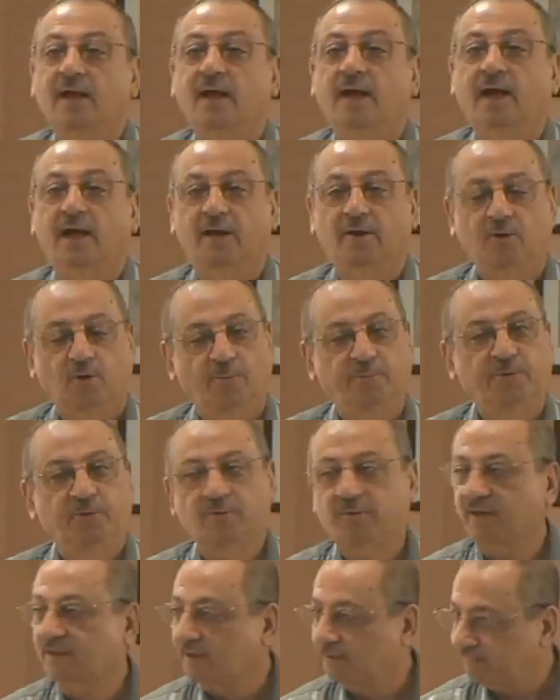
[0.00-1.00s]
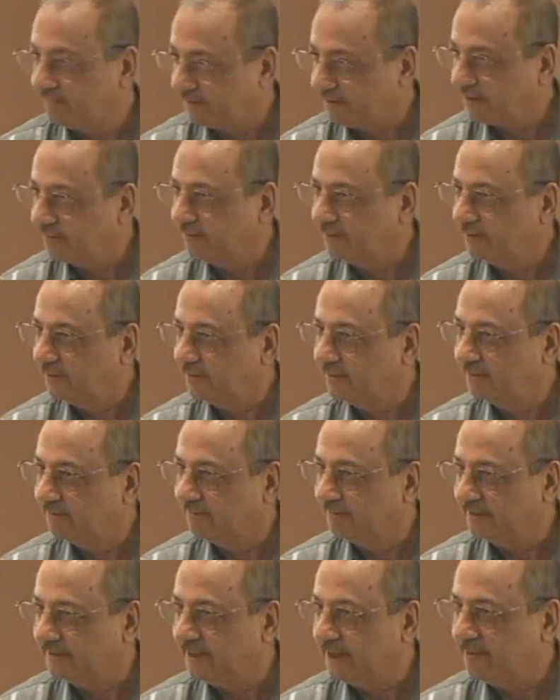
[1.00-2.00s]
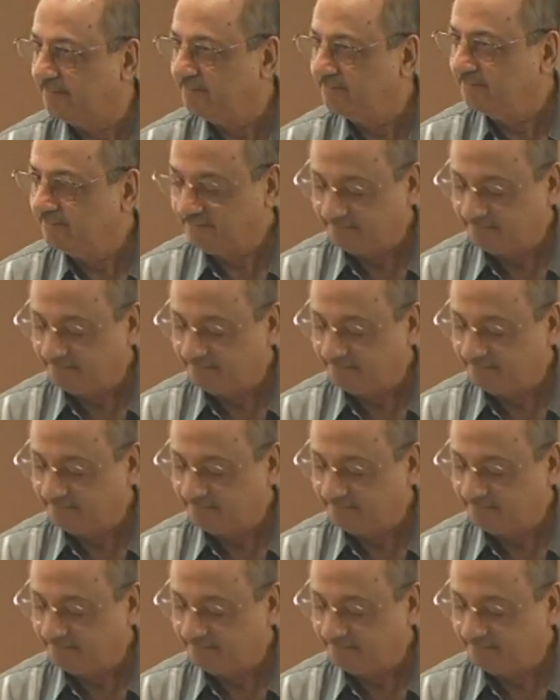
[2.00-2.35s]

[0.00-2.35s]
I hope you were comfortable with them.